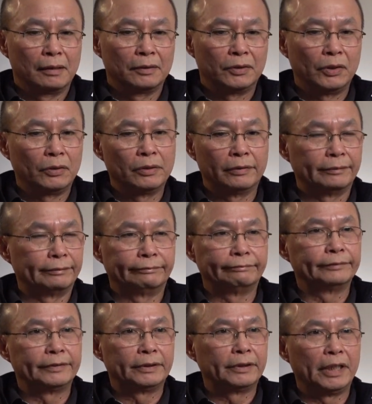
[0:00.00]
she couldn't
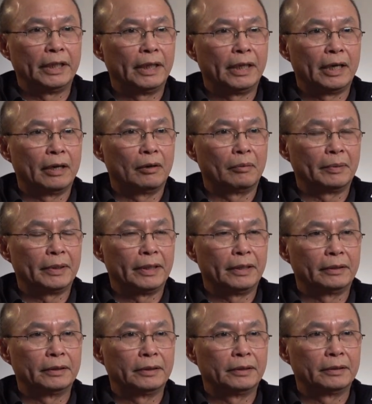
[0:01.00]
take care of the kid.
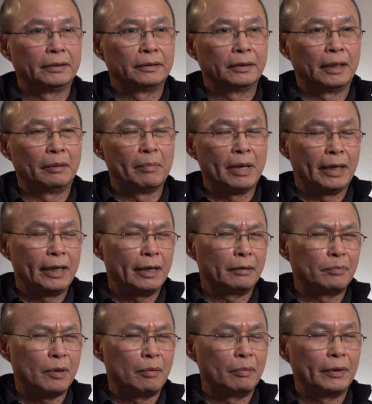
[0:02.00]
And my dad
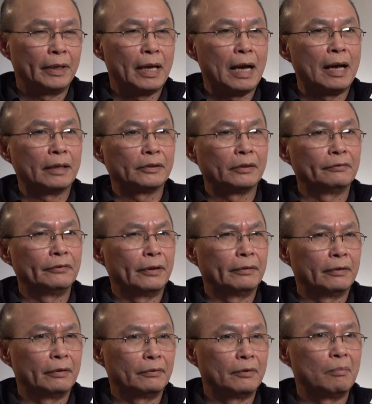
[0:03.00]
probably asked a
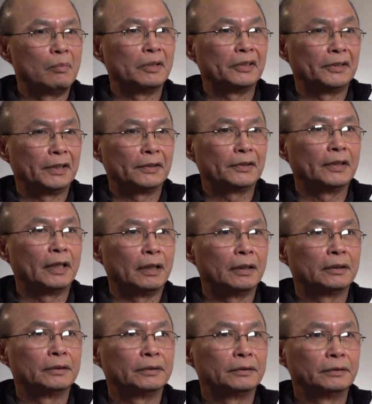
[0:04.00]
favor from her sister.
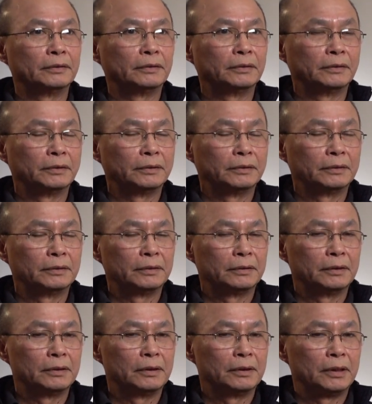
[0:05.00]

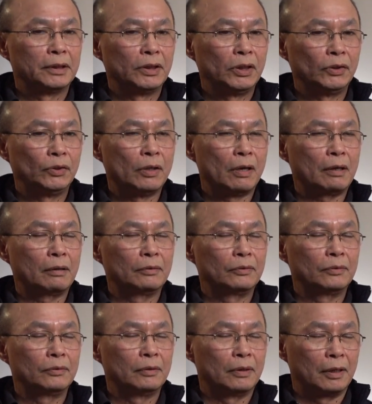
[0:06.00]
She took
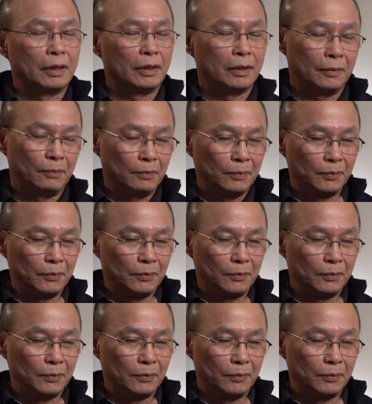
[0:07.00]
4